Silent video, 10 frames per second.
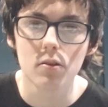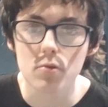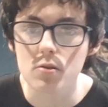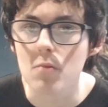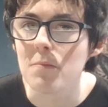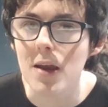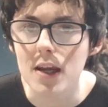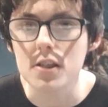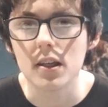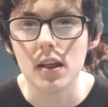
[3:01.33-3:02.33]
there was some
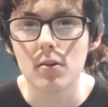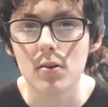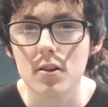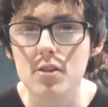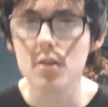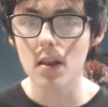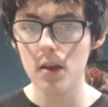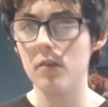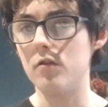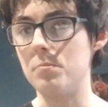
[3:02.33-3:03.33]
amazing eras
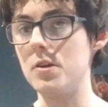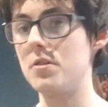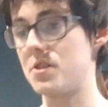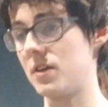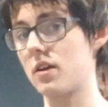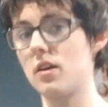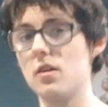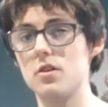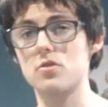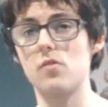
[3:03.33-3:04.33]
for music.
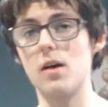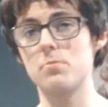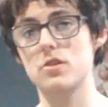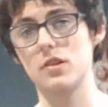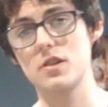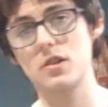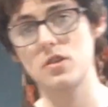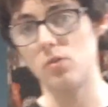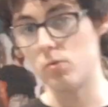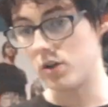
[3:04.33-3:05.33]
So I'm just listening
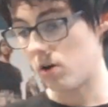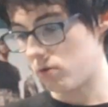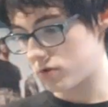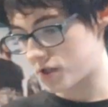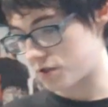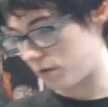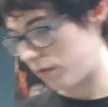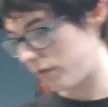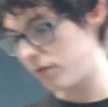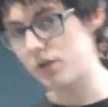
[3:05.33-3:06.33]
to all the old
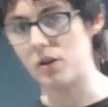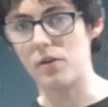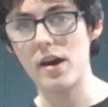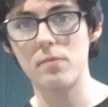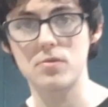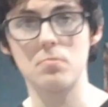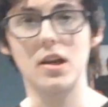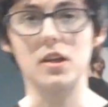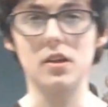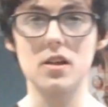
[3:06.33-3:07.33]
stuff. That was
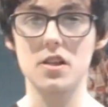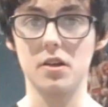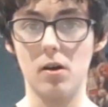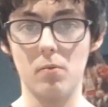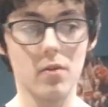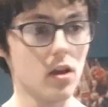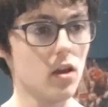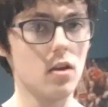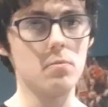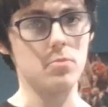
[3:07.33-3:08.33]
many years ago,
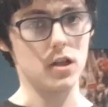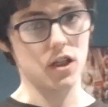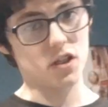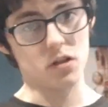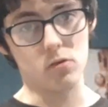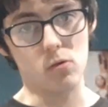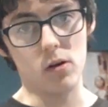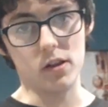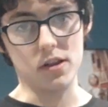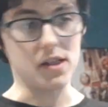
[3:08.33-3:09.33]
but it's still
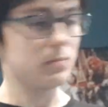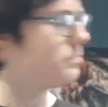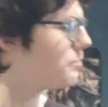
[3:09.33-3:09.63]
quality.